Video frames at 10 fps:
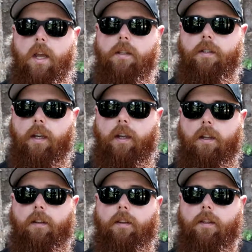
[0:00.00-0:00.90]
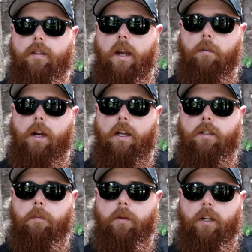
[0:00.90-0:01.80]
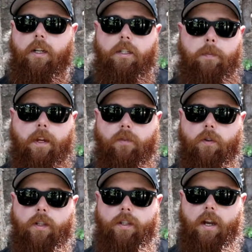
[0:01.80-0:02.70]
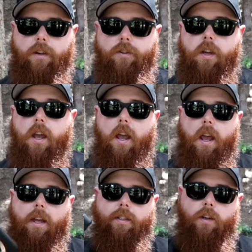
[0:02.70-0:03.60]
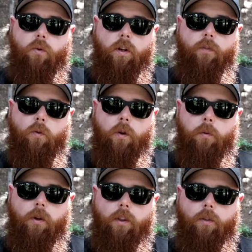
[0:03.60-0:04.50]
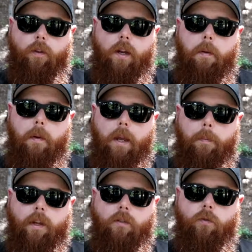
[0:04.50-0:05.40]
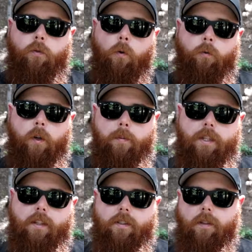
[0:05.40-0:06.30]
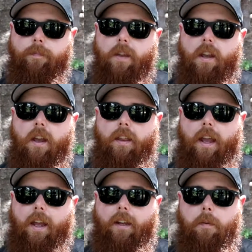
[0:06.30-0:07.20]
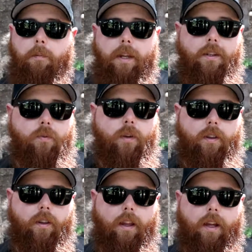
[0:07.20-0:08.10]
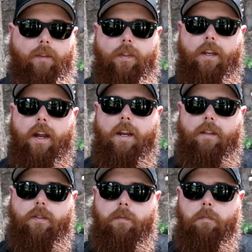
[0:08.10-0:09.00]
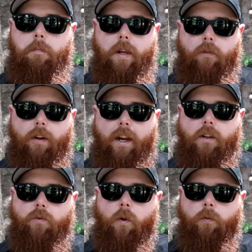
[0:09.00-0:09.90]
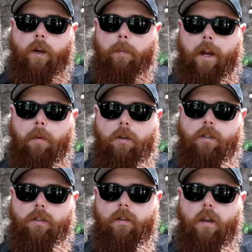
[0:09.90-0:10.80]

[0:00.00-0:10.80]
Second, this camera has some pretty good specs for its age. It has a 24.3 megapixel full frame sensor. That competes with a lot of today's mid-range full frame cameras.